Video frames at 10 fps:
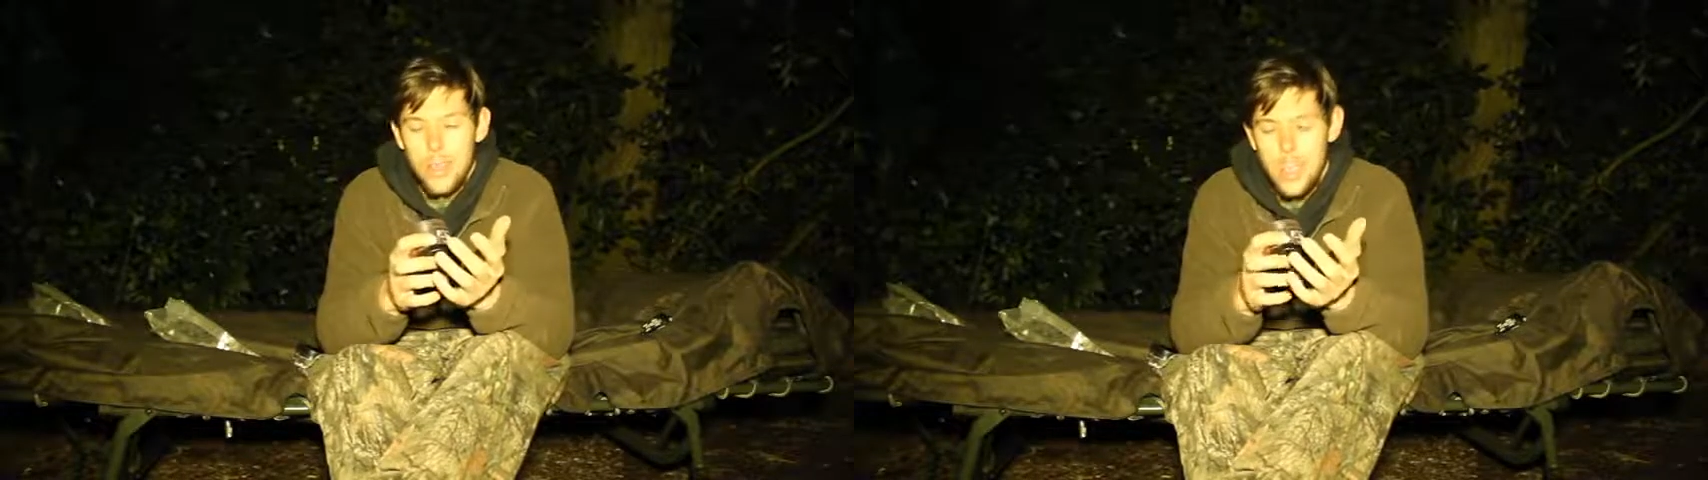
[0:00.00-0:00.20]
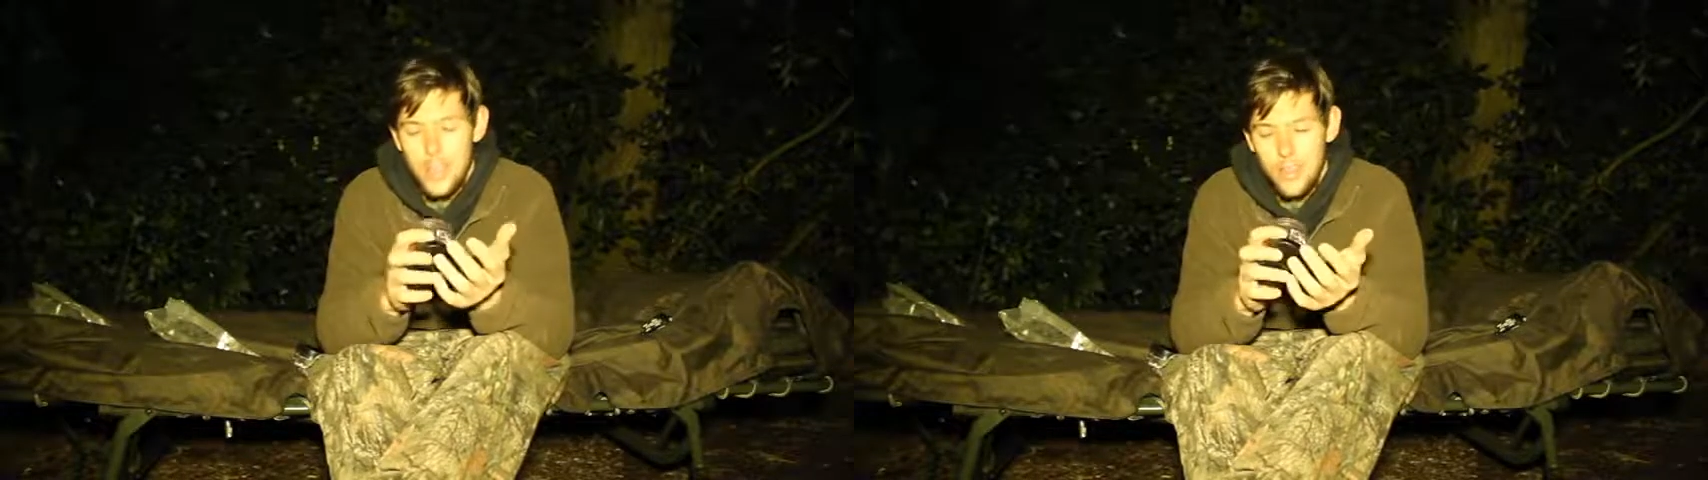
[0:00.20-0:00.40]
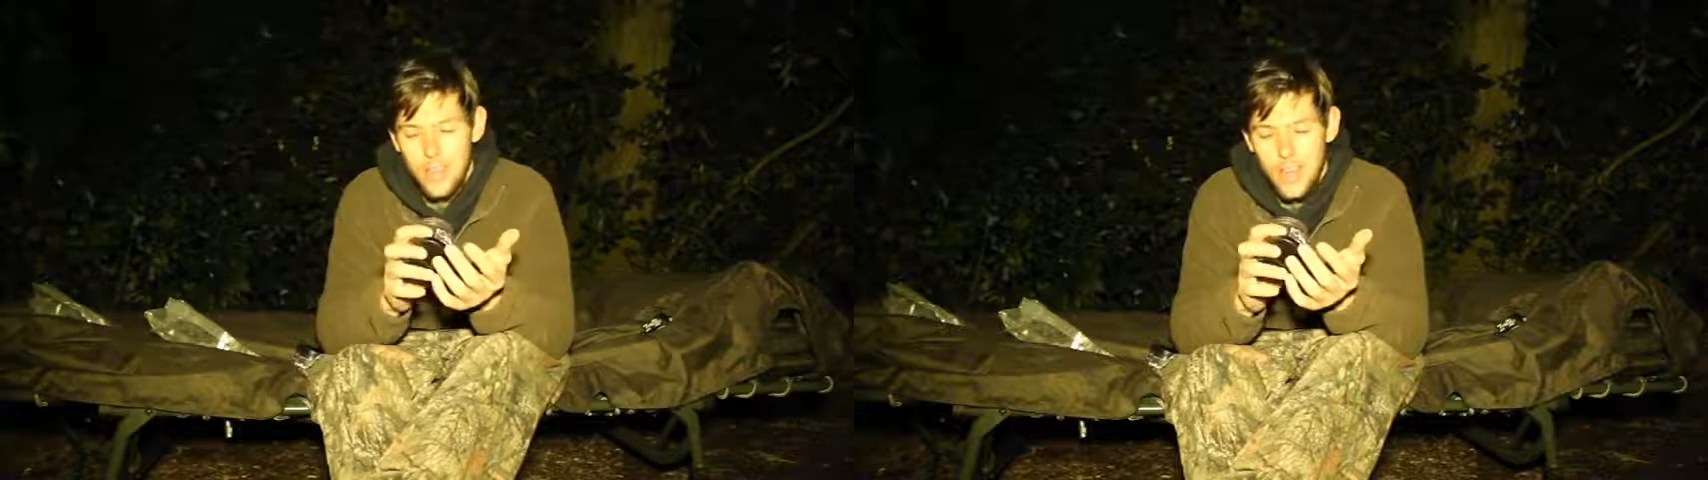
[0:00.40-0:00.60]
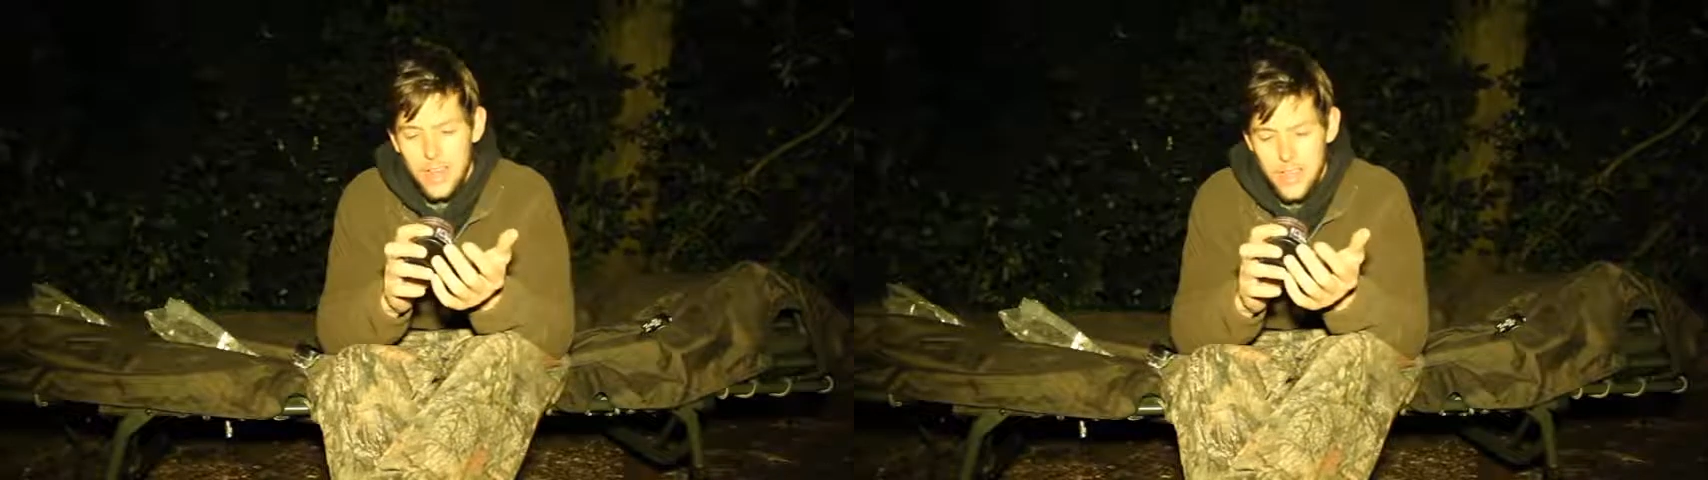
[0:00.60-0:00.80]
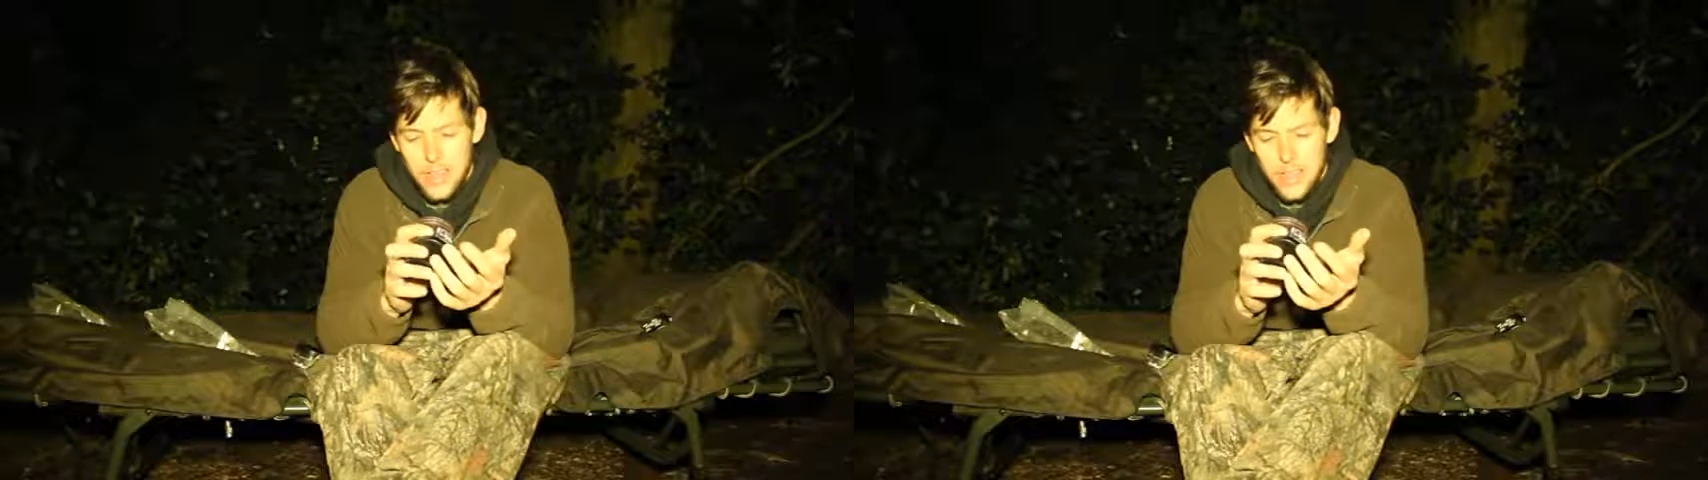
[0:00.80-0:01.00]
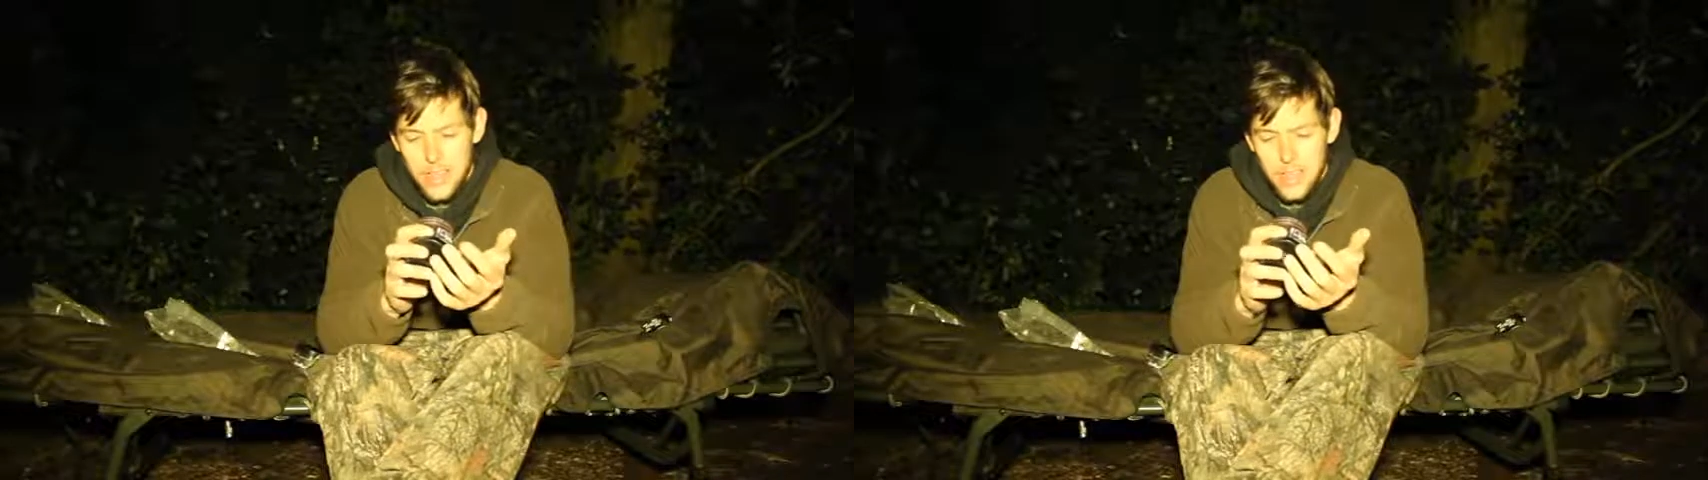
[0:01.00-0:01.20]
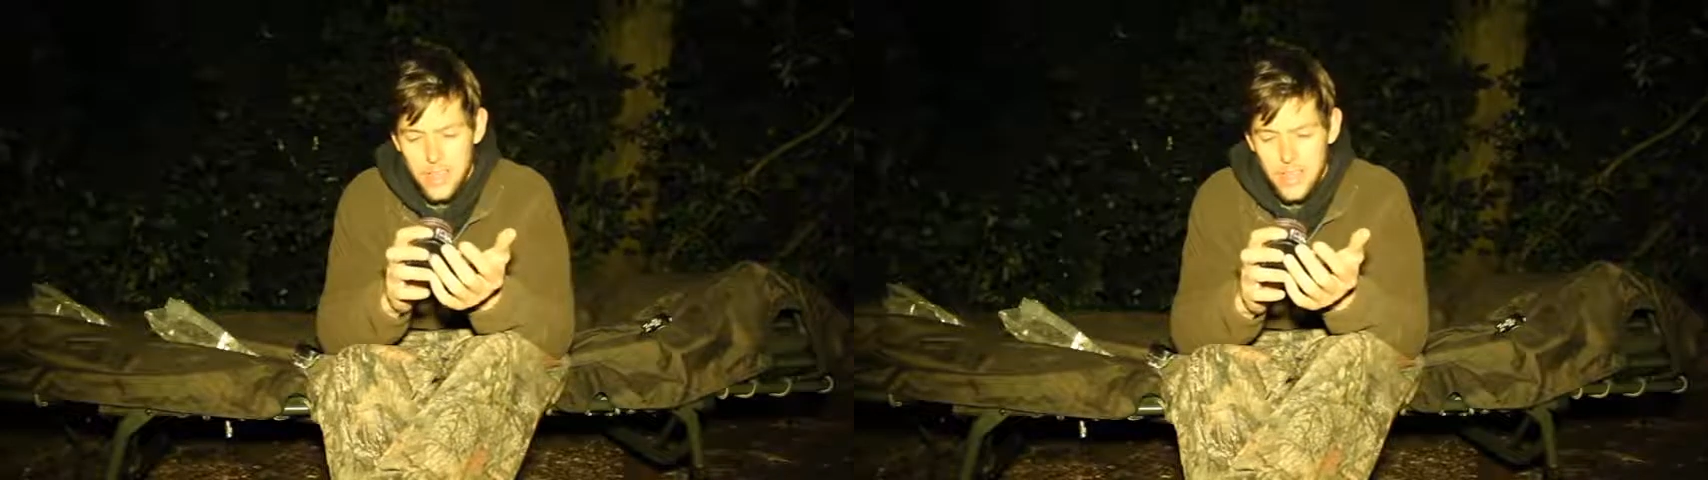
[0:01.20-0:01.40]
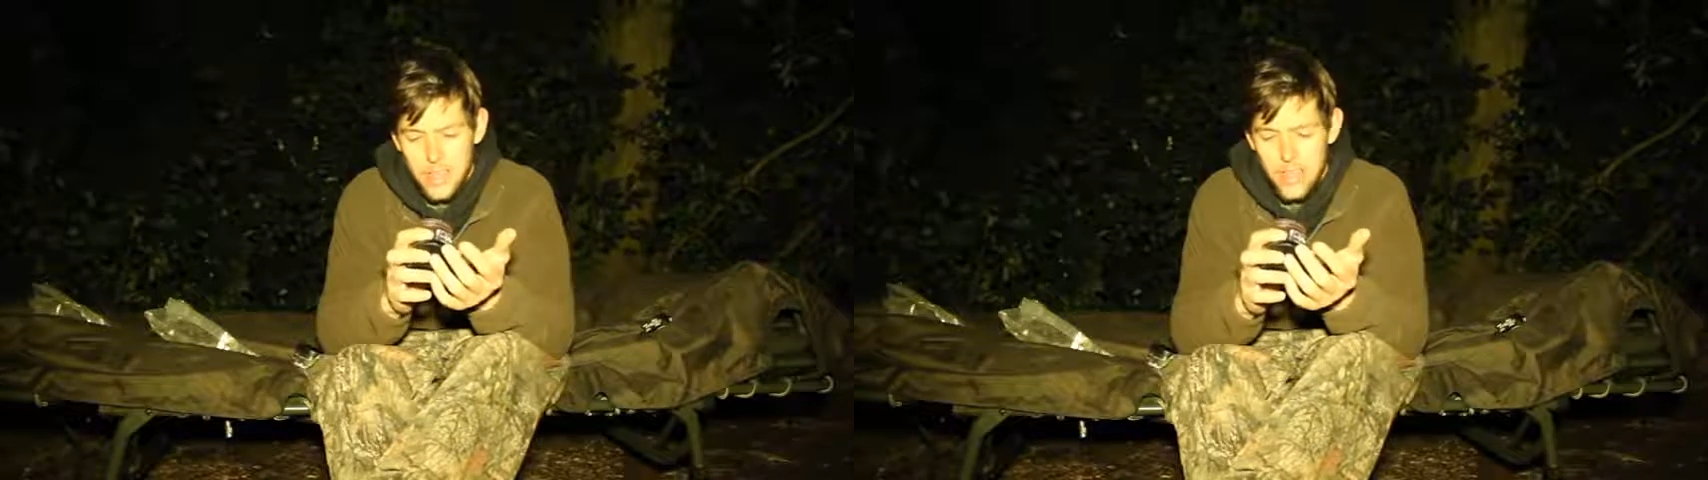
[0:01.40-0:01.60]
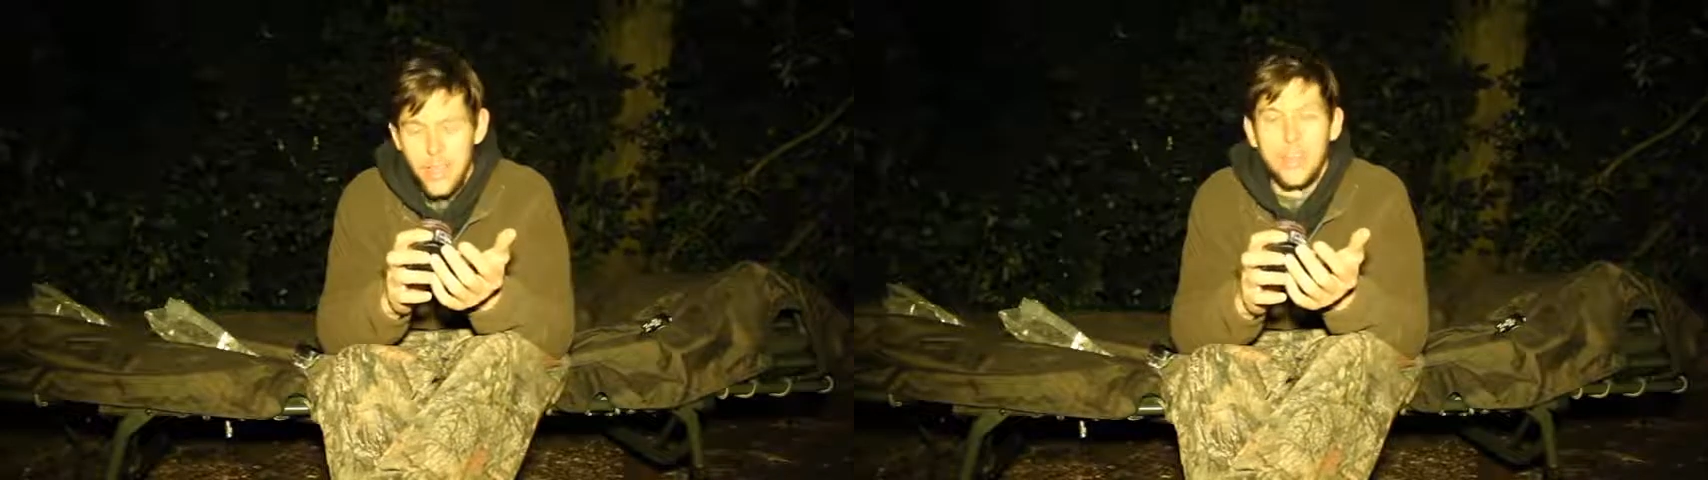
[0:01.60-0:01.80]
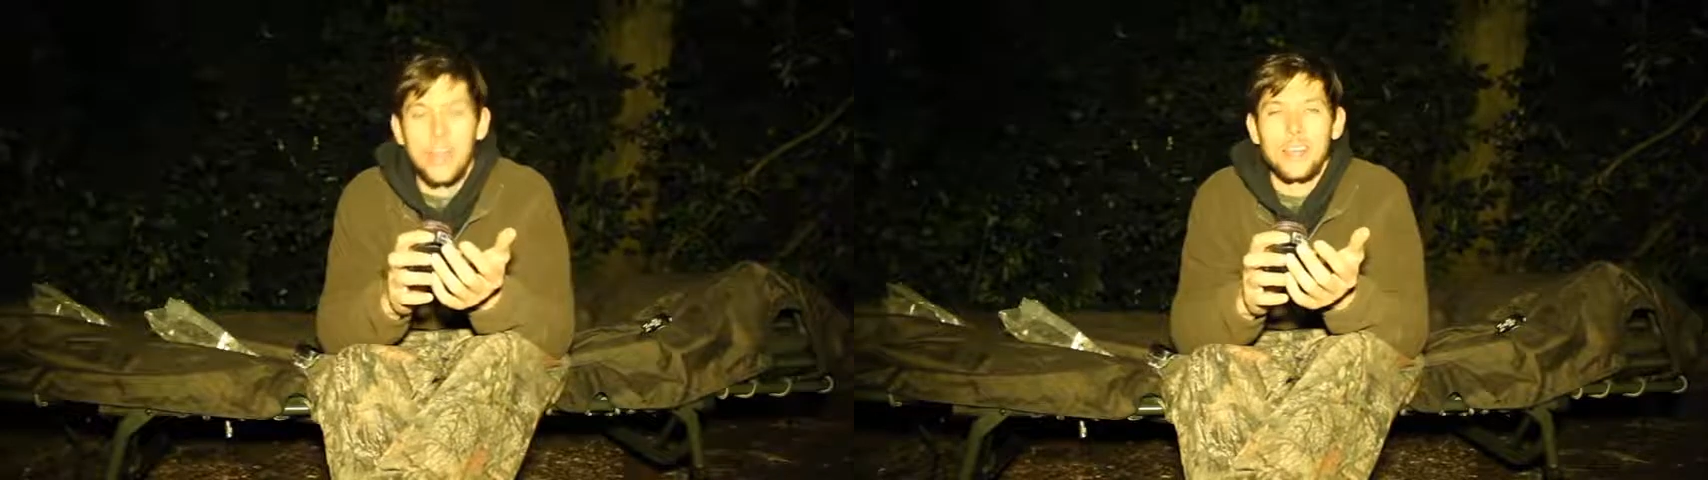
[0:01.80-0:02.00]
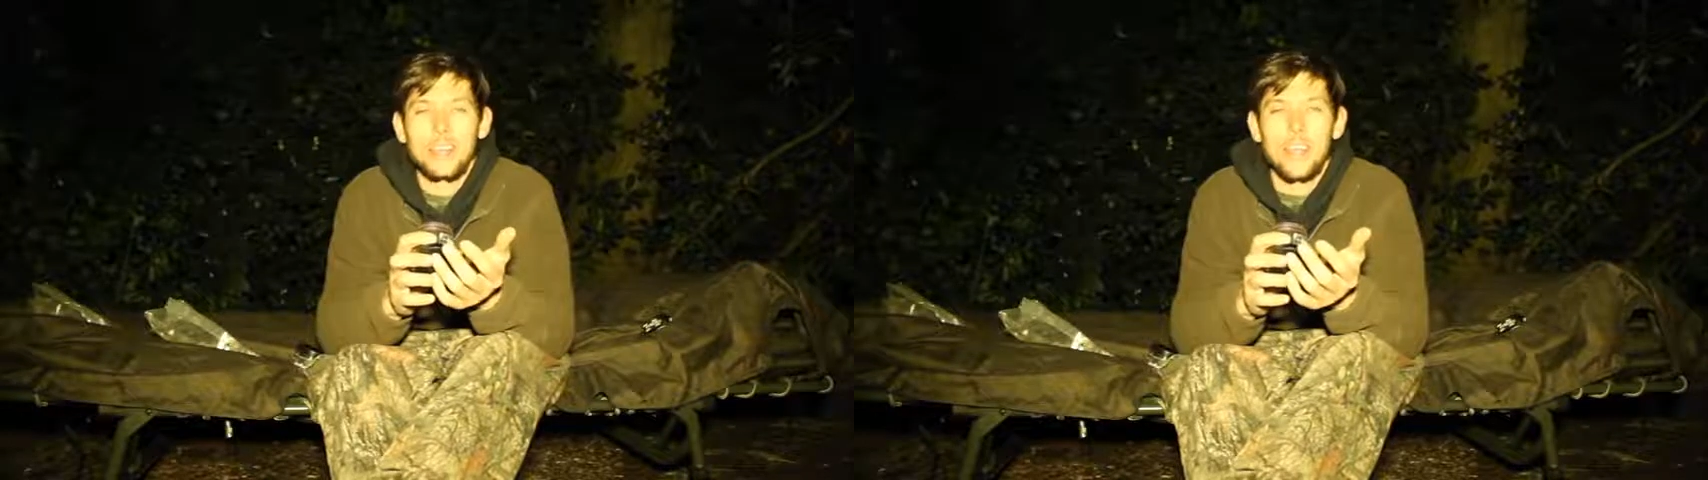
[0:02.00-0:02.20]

we ain't got that